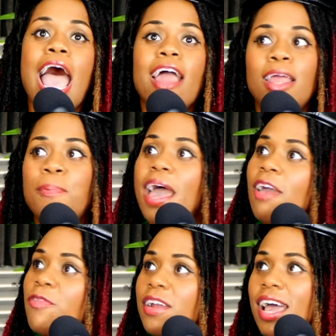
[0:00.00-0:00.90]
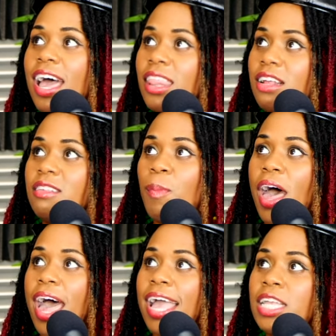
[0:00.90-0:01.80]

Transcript: Yeah, I already spot? paid for the other spot.